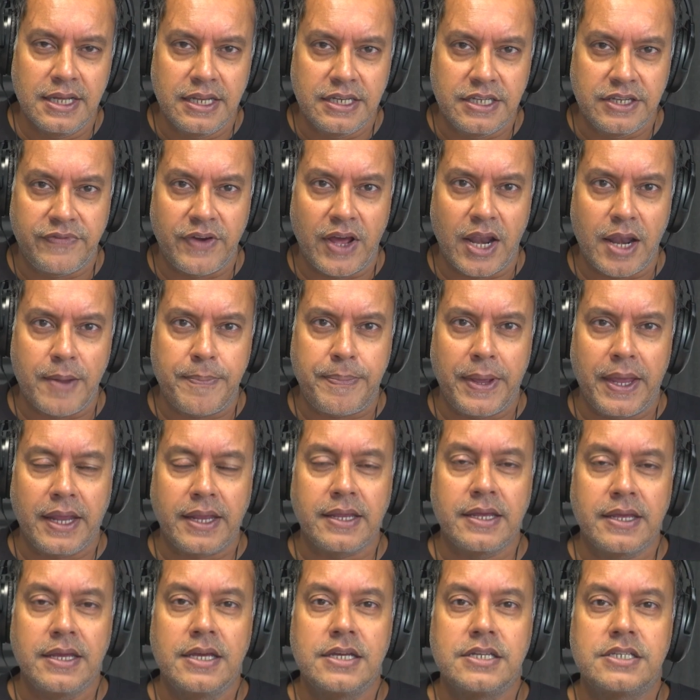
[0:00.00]

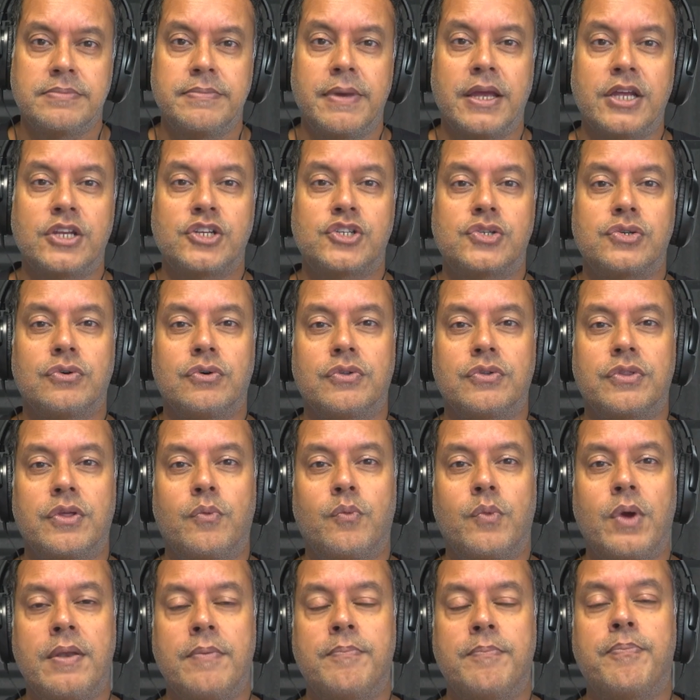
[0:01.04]
developing to make sure that
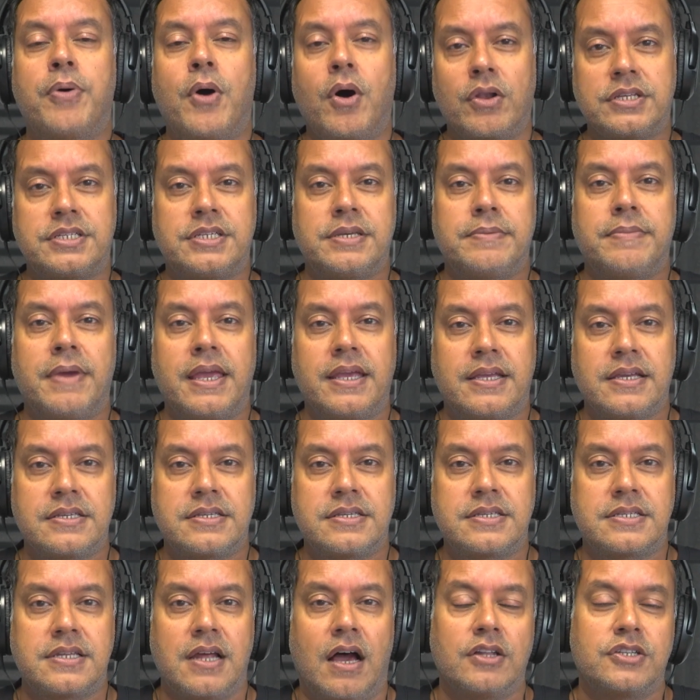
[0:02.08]
when policymakers
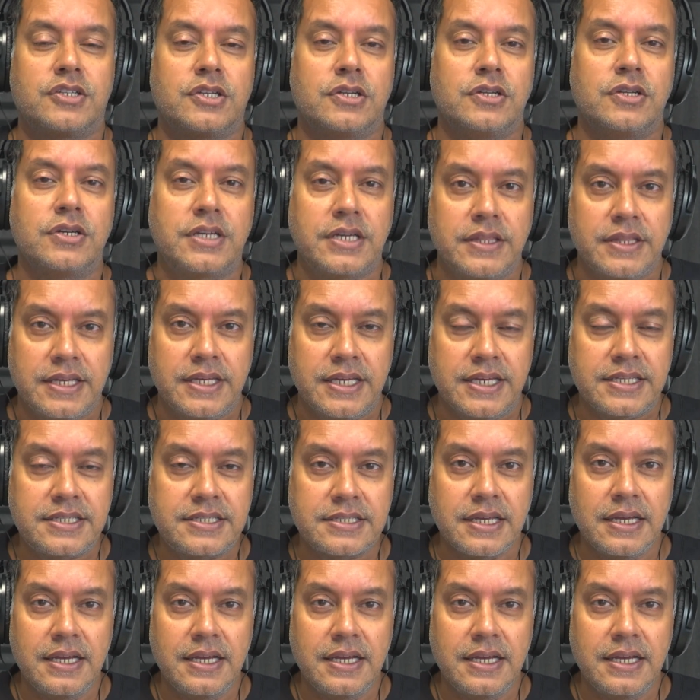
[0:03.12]
start to look at this,